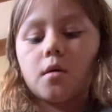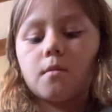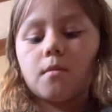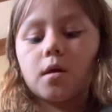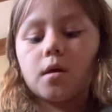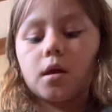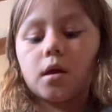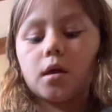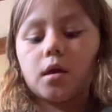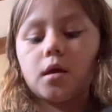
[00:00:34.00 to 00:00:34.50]

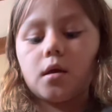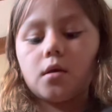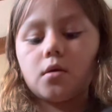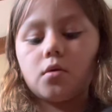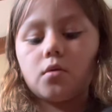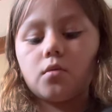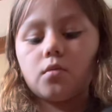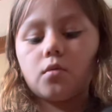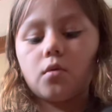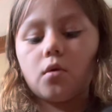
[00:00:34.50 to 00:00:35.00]
Mickey
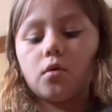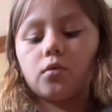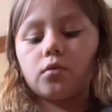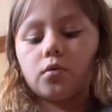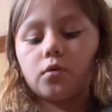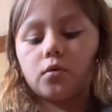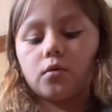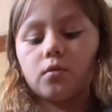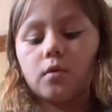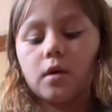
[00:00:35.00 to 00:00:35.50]
and the
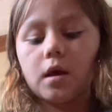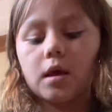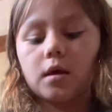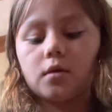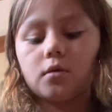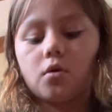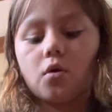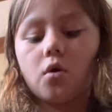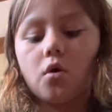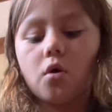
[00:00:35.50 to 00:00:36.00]
Mouse
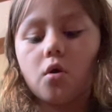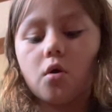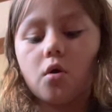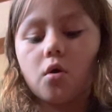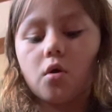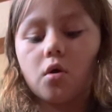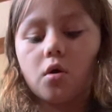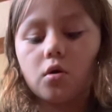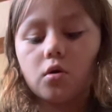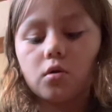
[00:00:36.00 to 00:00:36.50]

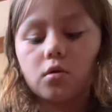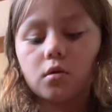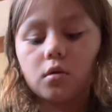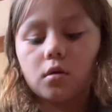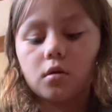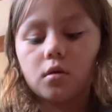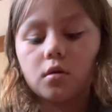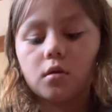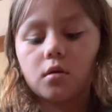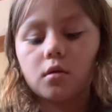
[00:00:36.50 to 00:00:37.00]
Erasers.
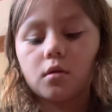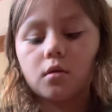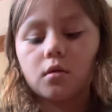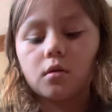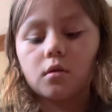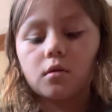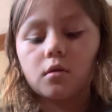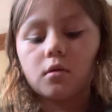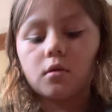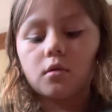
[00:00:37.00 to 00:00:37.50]

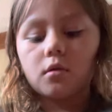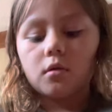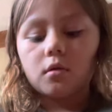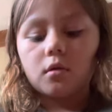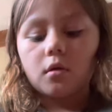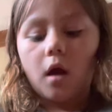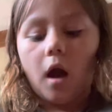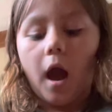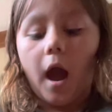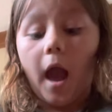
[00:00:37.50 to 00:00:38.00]

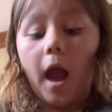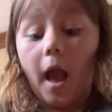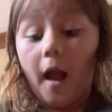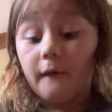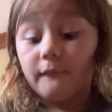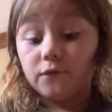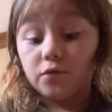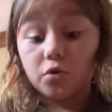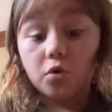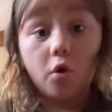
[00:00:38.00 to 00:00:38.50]
I have
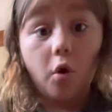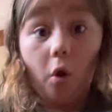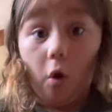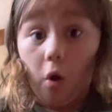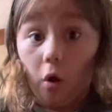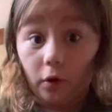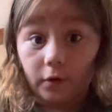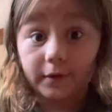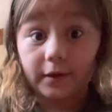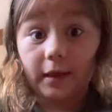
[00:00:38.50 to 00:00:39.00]
no
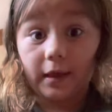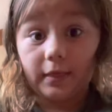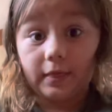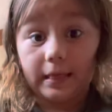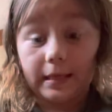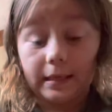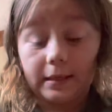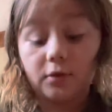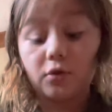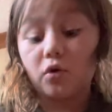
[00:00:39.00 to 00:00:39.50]

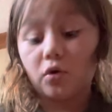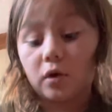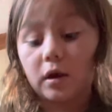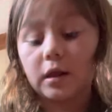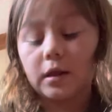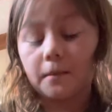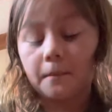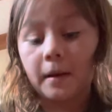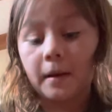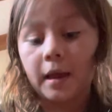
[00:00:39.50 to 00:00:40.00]
arcade song
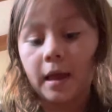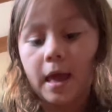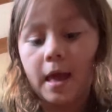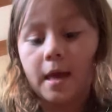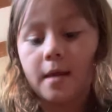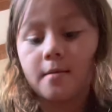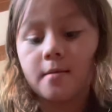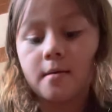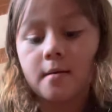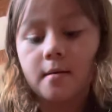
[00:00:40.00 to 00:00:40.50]
right in my head.